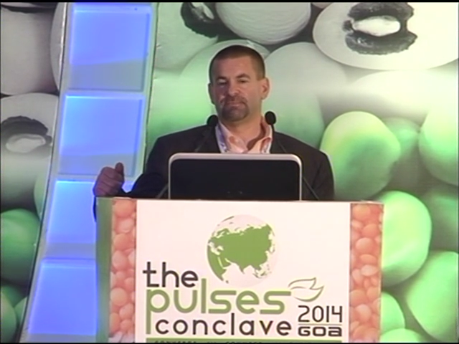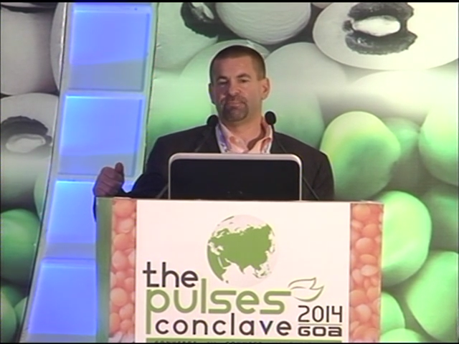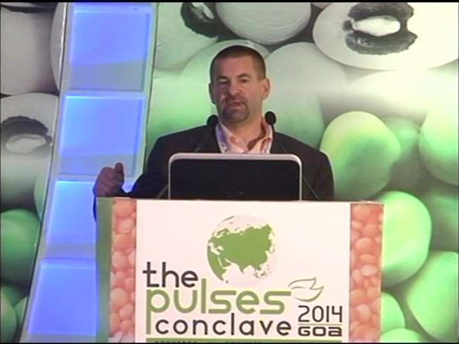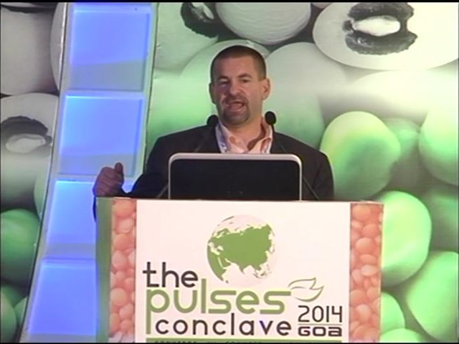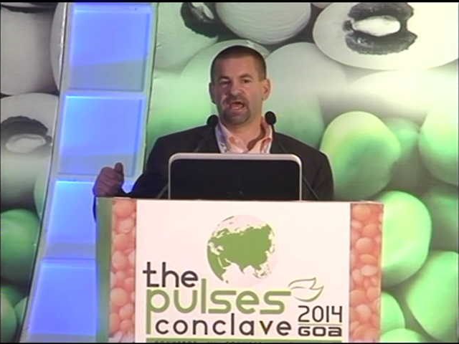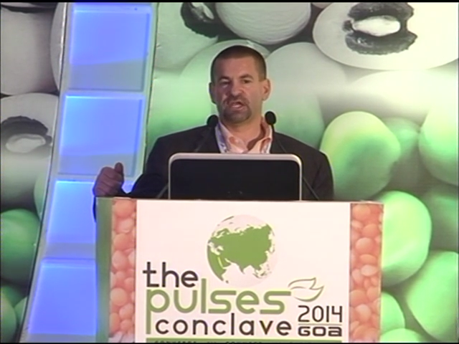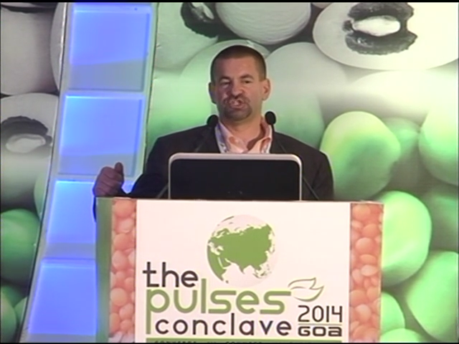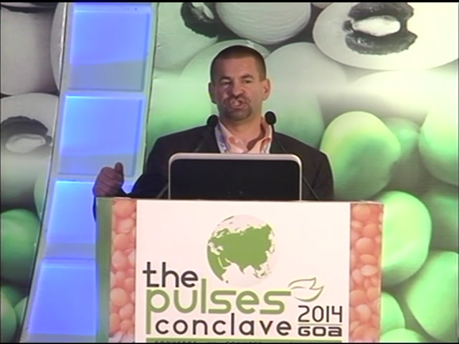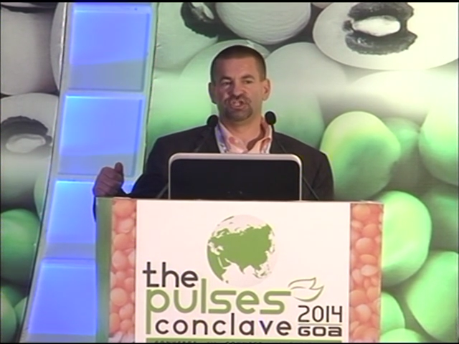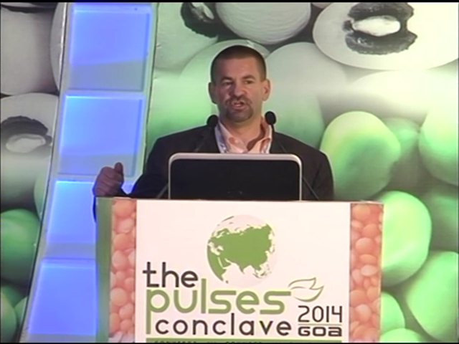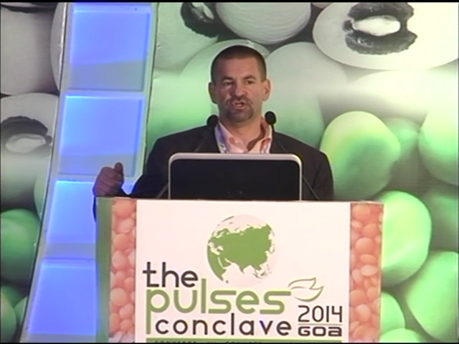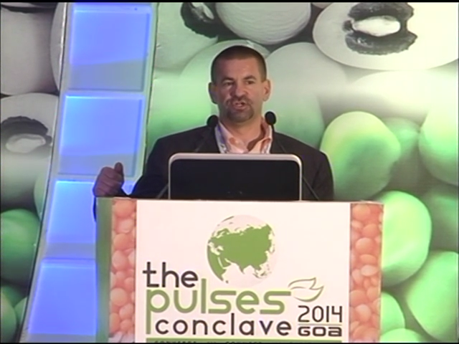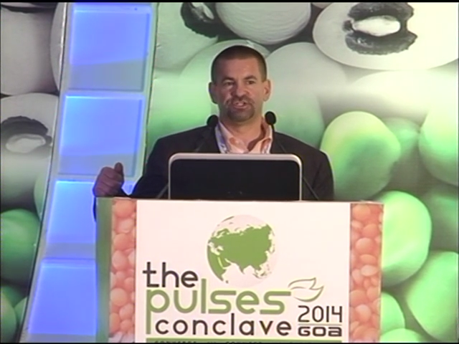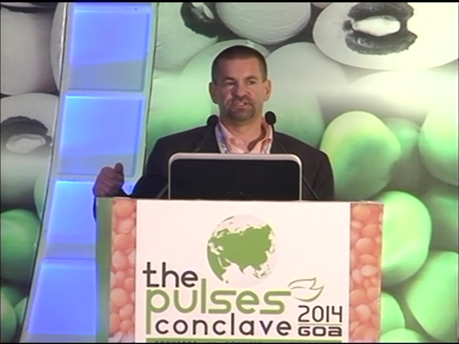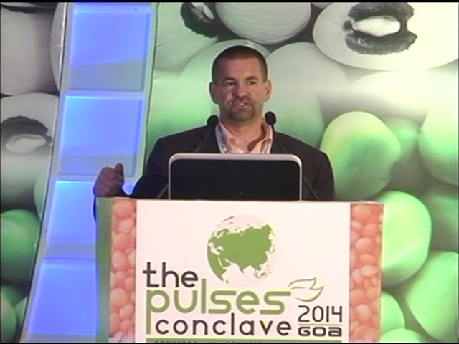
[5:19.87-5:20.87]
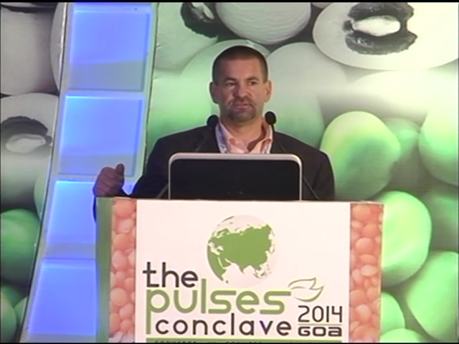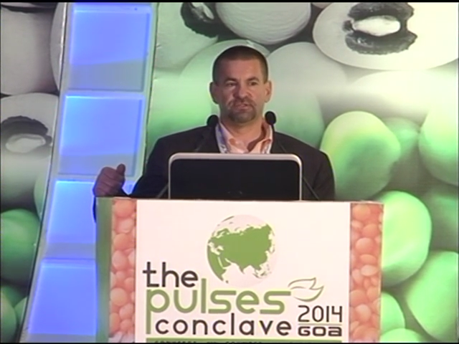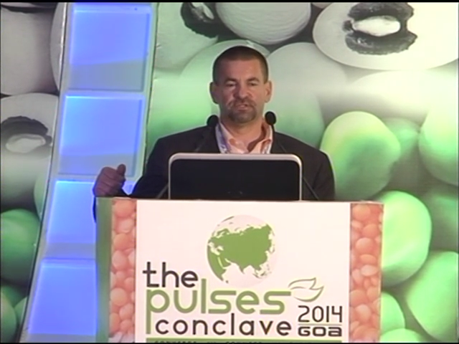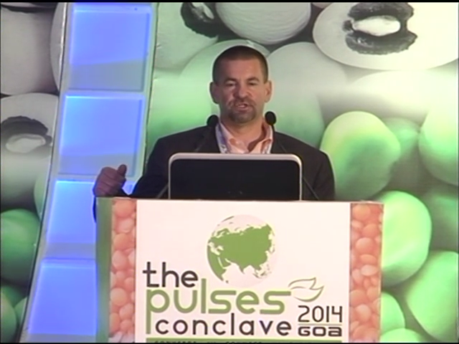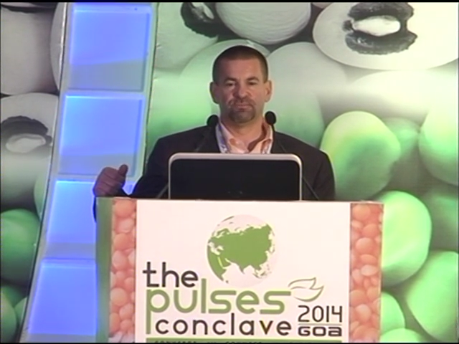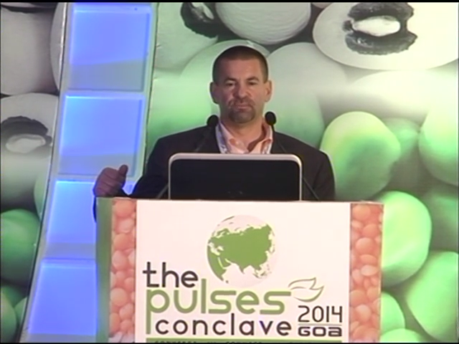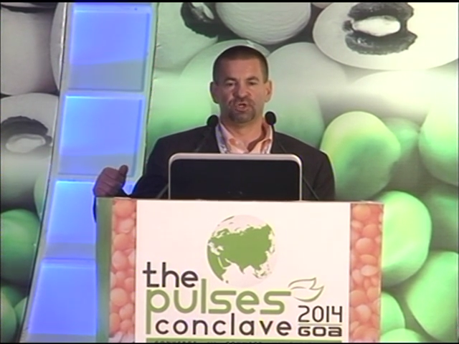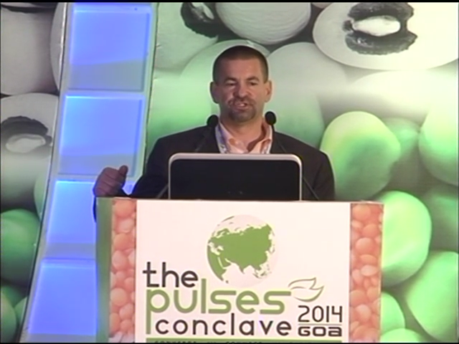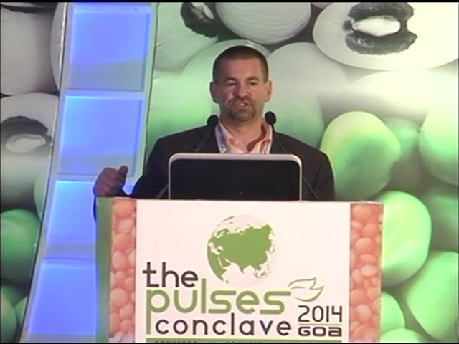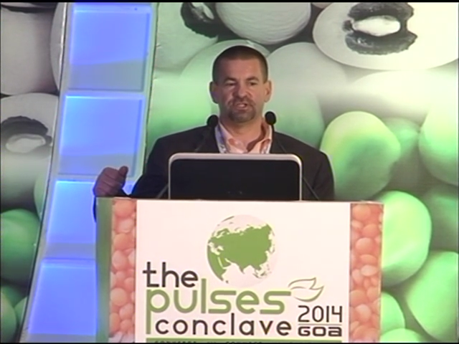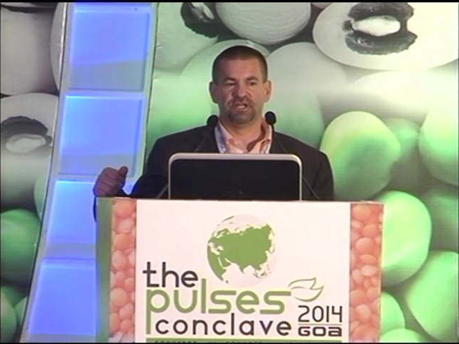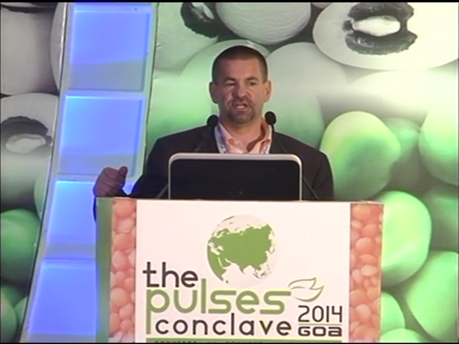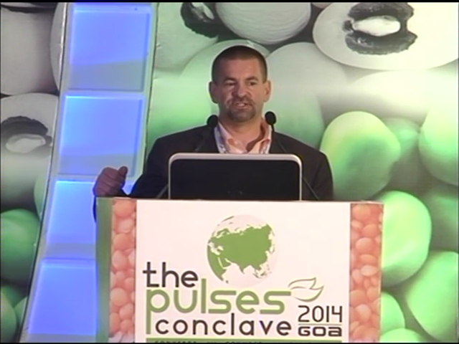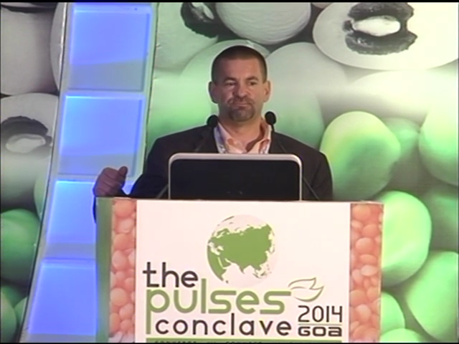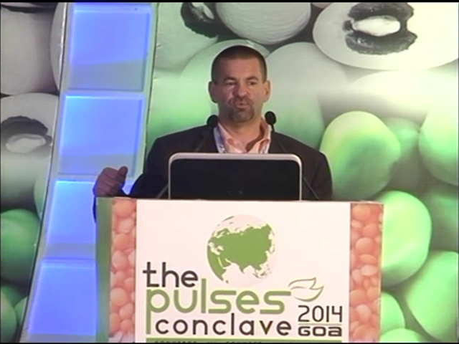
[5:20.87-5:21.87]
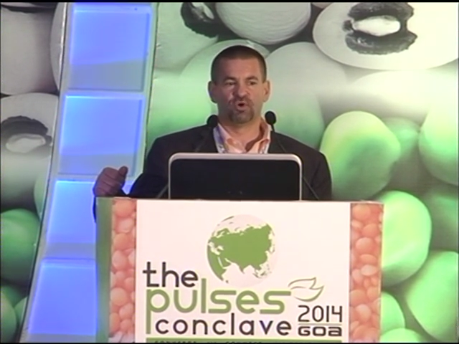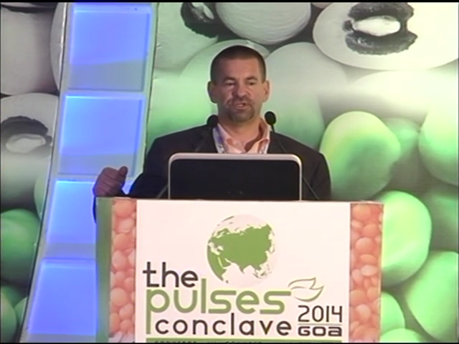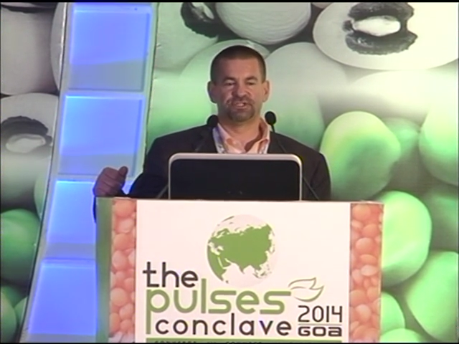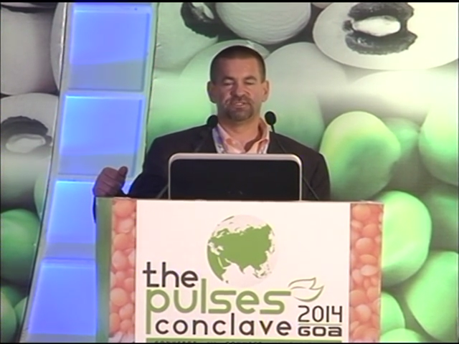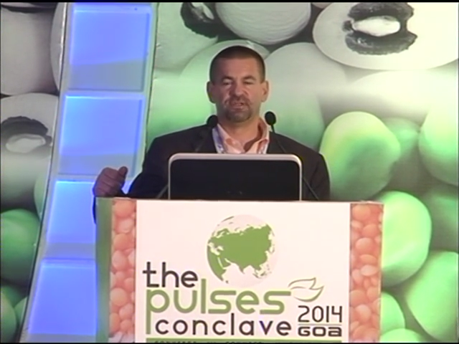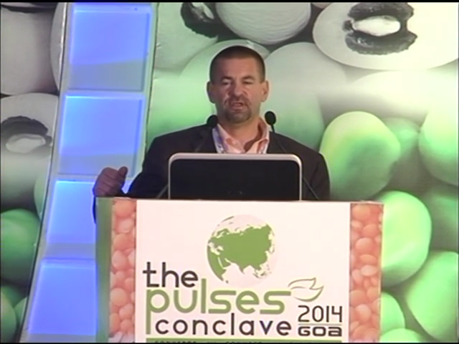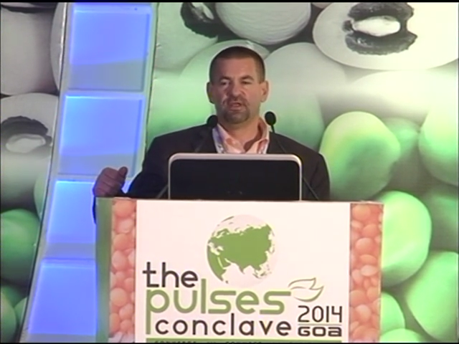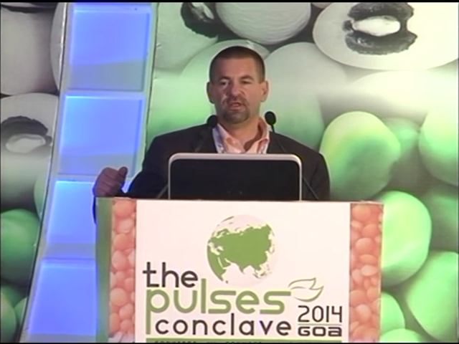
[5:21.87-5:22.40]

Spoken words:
past year's commercial exports,